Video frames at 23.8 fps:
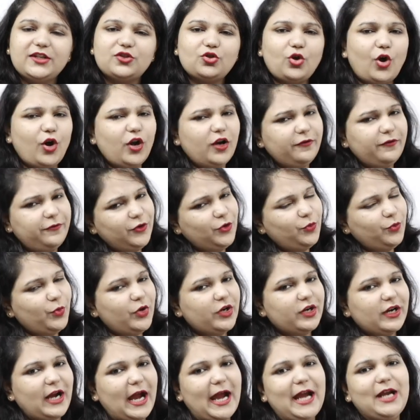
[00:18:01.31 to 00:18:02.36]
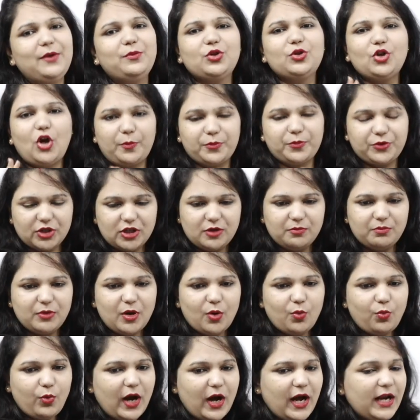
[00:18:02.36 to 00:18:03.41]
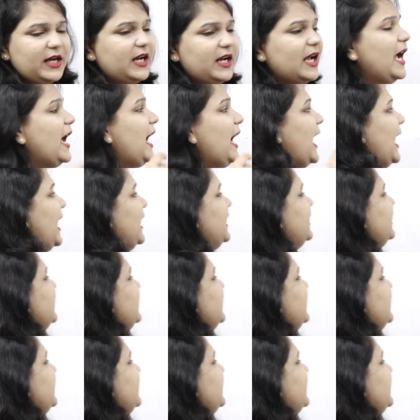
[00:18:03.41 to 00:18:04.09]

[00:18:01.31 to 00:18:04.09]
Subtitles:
all of you were right with option number 1. And